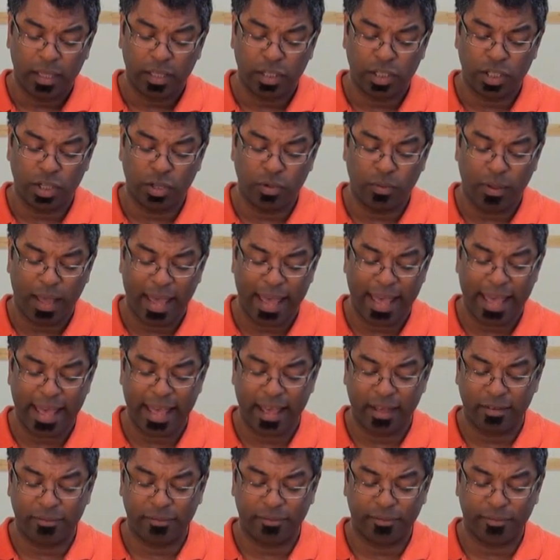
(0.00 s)
you
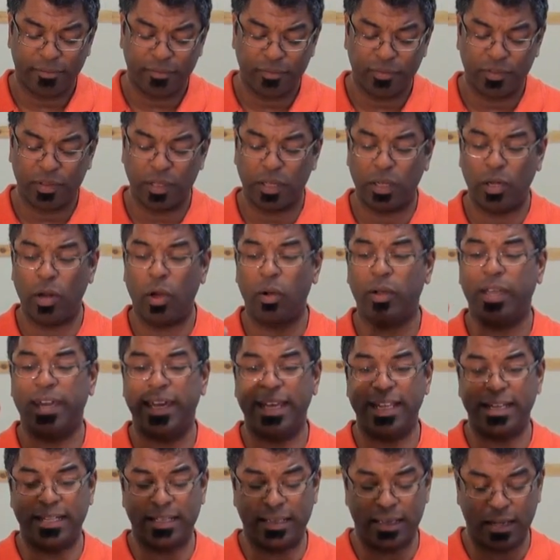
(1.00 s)
have the
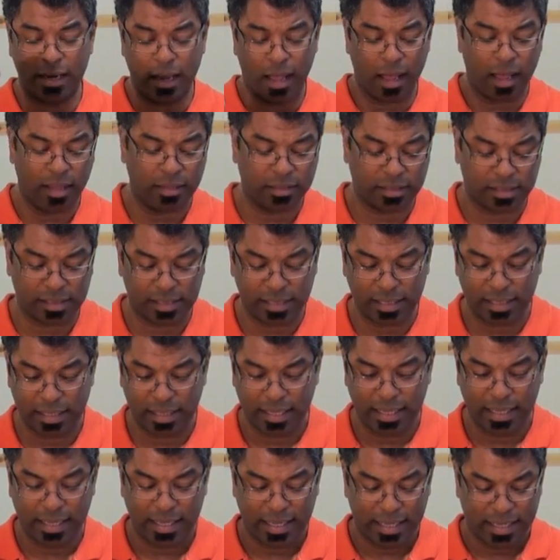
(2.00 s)
lock-in nut,
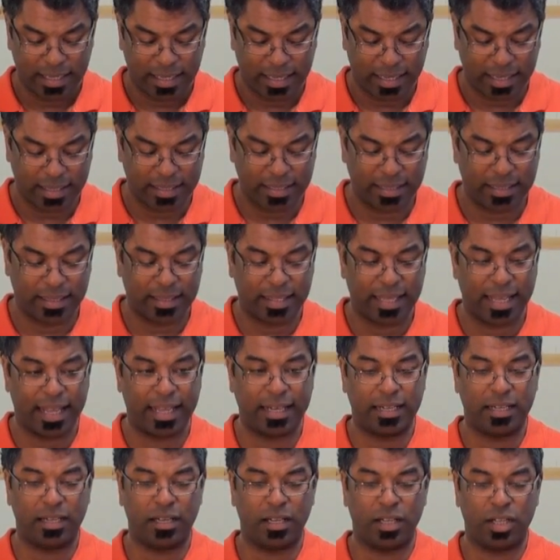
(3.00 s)
and
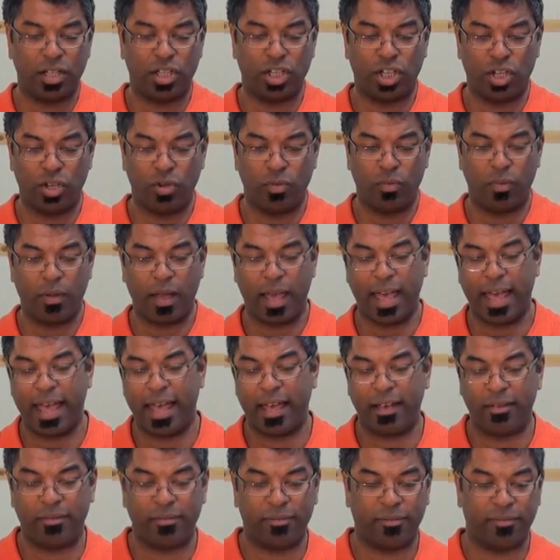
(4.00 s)
then you
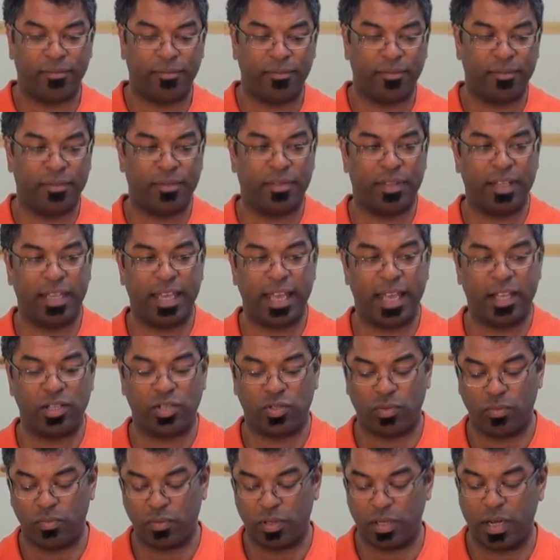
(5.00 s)
have the
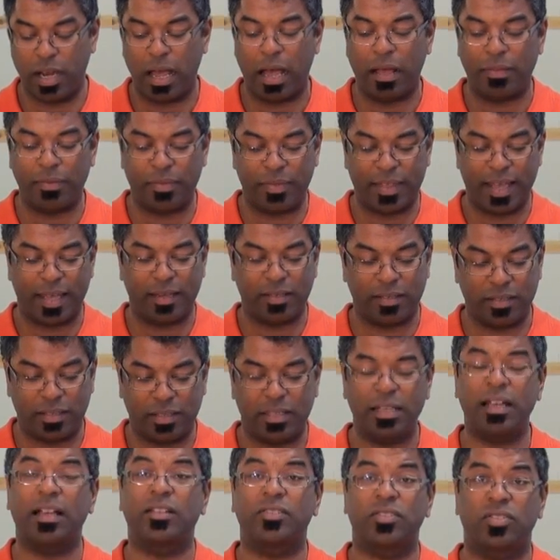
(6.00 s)
actual nut
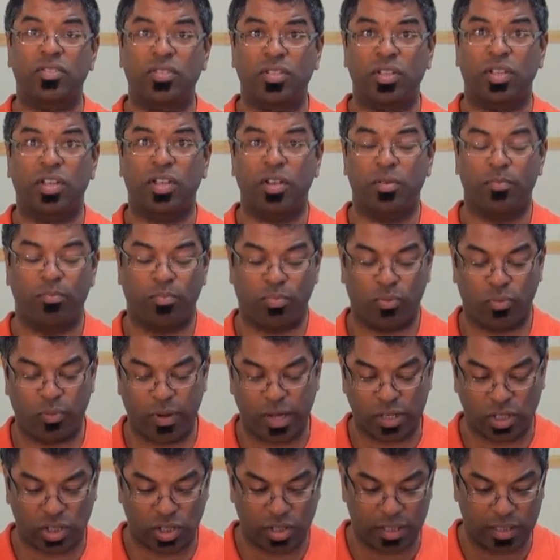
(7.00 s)
that does the
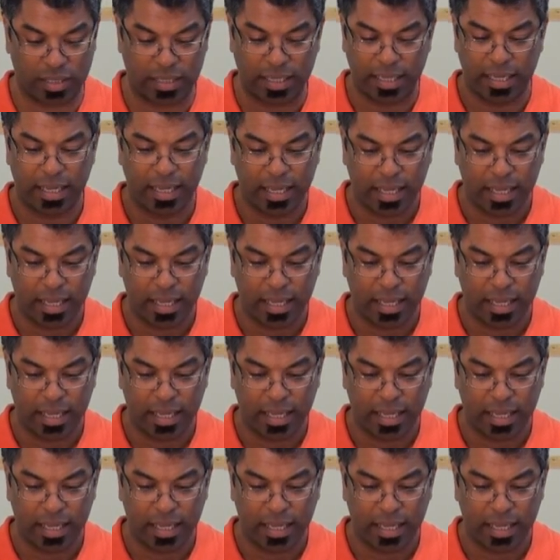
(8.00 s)
compression.